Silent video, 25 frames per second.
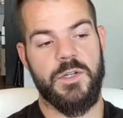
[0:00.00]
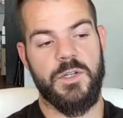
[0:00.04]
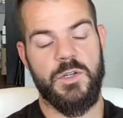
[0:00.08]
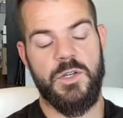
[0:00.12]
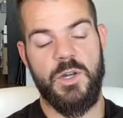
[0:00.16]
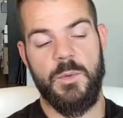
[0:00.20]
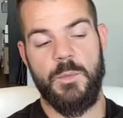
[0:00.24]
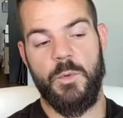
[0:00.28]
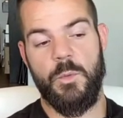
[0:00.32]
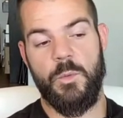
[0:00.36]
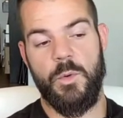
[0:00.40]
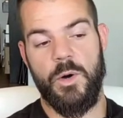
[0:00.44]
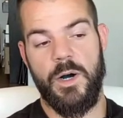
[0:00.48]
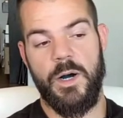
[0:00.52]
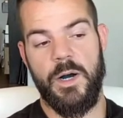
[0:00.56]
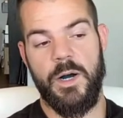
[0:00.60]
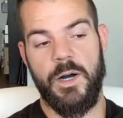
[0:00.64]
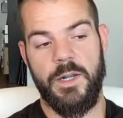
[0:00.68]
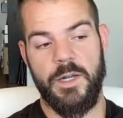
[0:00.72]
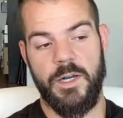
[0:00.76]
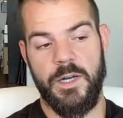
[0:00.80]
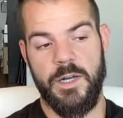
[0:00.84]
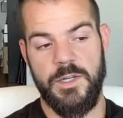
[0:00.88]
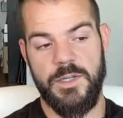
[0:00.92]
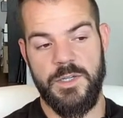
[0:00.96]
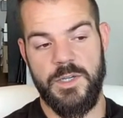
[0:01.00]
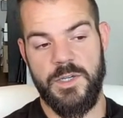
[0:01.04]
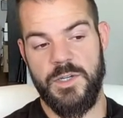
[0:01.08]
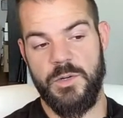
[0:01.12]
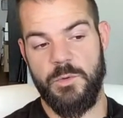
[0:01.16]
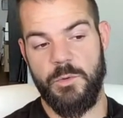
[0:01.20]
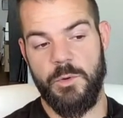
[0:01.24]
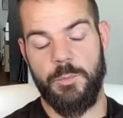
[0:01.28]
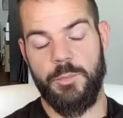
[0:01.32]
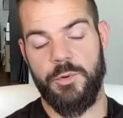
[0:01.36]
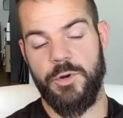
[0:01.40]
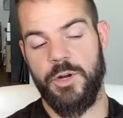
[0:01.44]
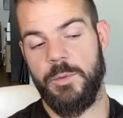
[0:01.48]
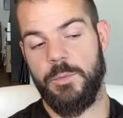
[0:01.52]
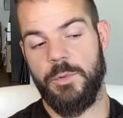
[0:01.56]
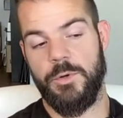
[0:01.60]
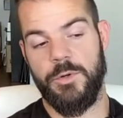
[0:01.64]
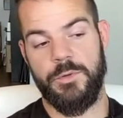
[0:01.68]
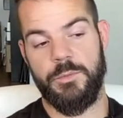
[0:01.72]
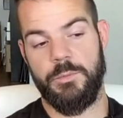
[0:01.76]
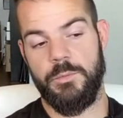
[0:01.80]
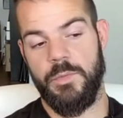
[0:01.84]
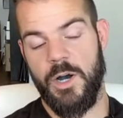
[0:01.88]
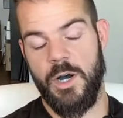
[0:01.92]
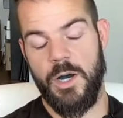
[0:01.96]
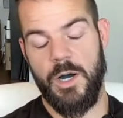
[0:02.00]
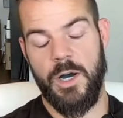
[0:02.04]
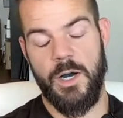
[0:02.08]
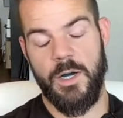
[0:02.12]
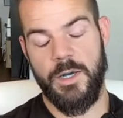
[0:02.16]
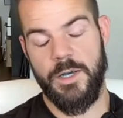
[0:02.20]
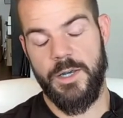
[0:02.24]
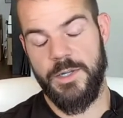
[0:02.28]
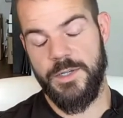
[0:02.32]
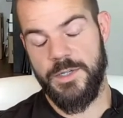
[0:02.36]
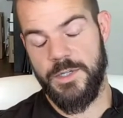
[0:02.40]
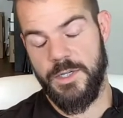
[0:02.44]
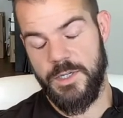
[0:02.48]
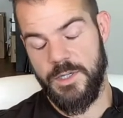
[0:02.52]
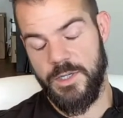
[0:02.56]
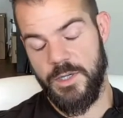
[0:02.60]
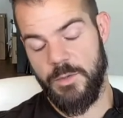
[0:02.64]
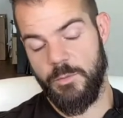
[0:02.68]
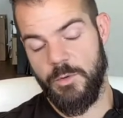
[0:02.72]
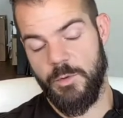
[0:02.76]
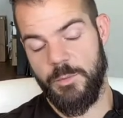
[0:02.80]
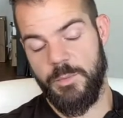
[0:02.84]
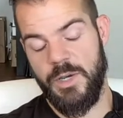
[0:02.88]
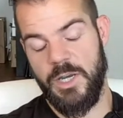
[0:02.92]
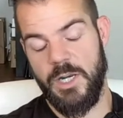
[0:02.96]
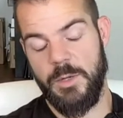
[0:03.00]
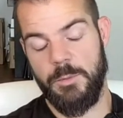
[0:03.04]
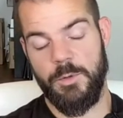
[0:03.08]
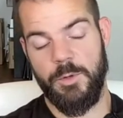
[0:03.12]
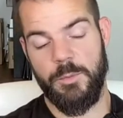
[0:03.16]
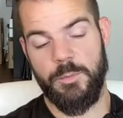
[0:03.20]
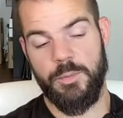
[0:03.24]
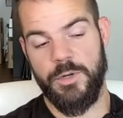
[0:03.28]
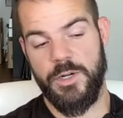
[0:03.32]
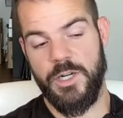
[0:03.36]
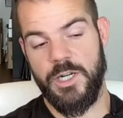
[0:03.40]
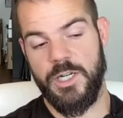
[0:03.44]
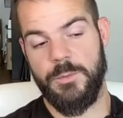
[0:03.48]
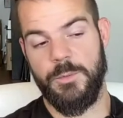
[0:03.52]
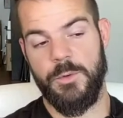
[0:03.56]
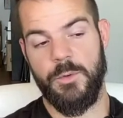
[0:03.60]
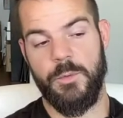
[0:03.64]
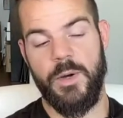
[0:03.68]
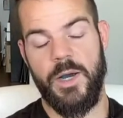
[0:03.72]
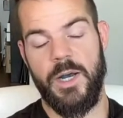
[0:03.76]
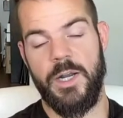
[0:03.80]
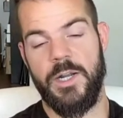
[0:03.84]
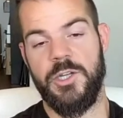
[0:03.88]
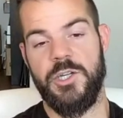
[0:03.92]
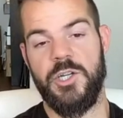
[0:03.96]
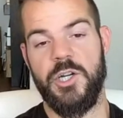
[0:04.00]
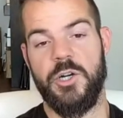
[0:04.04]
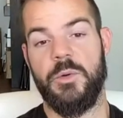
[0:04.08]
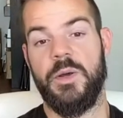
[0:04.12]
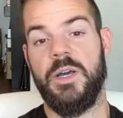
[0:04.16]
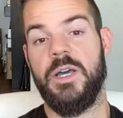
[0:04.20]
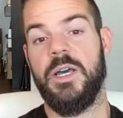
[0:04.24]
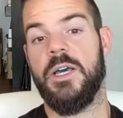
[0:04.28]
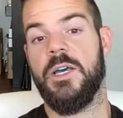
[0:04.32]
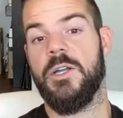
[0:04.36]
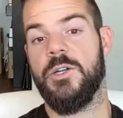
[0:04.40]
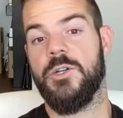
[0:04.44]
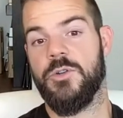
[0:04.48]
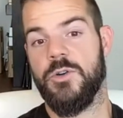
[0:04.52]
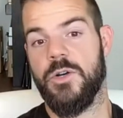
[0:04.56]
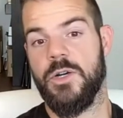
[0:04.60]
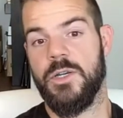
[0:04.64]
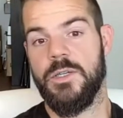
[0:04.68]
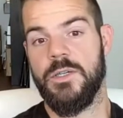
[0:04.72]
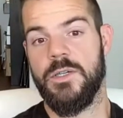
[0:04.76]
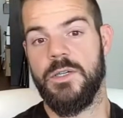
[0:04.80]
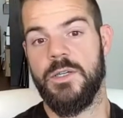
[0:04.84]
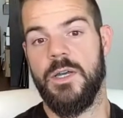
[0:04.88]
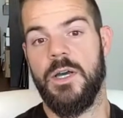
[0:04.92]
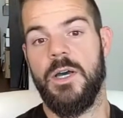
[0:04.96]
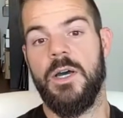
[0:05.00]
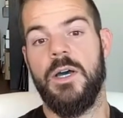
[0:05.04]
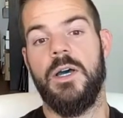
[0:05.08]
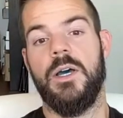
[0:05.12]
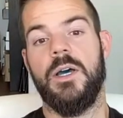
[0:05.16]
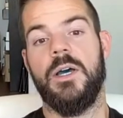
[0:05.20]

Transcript: It's number one, a consistent, repeatable, uh, consistent, repeatable, predictable way to generate interest.